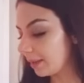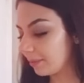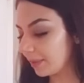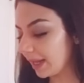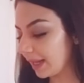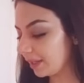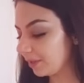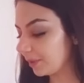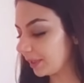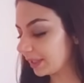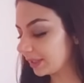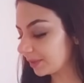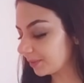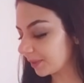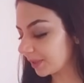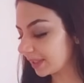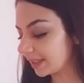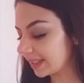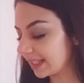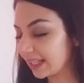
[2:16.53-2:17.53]
But anyways,
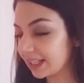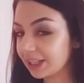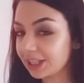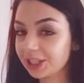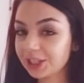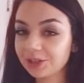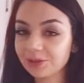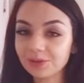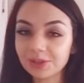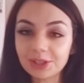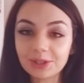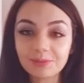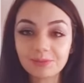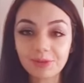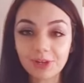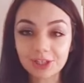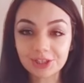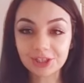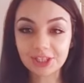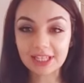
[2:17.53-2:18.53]
we're going to take the cute little
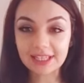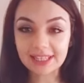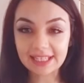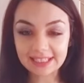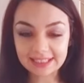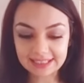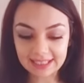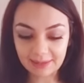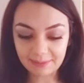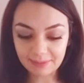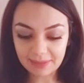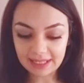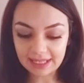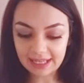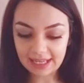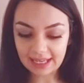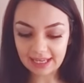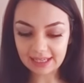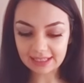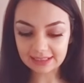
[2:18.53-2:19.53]
brush that they sent
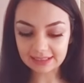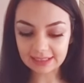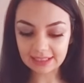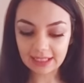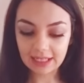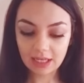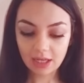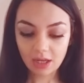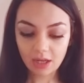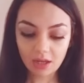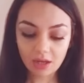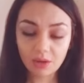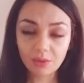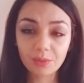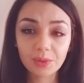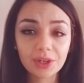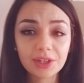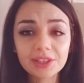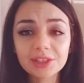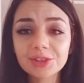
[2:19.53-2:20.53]
me and
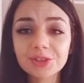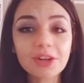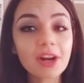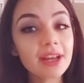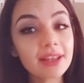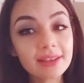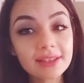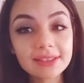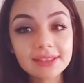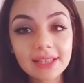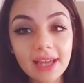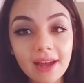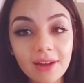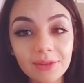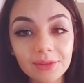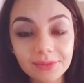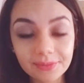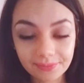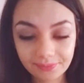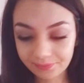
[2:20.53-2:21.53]
we're going to try this
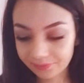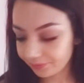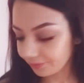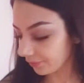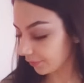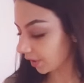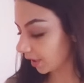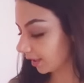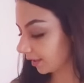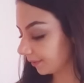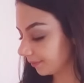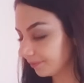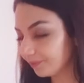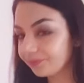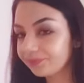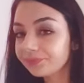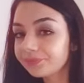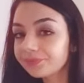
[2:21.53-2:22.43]
out, okay?